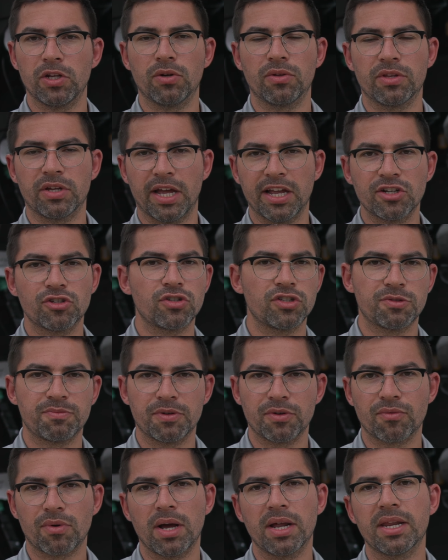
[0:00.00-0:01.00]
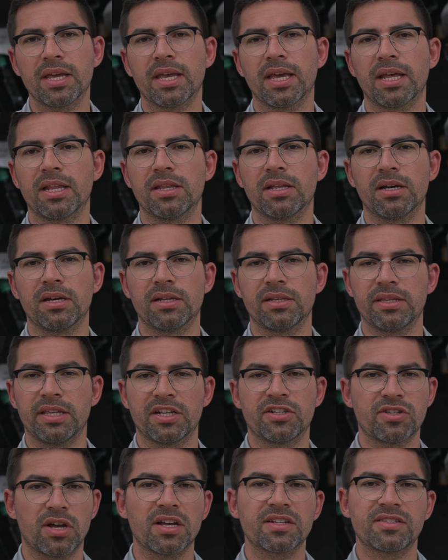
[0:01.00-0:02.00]
the engine's been running and the
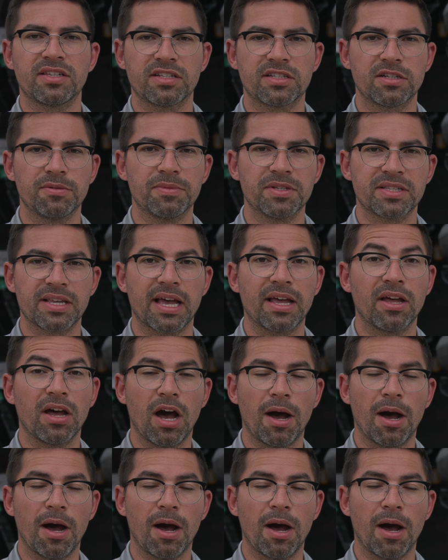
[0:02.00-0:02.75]
exhaust system is at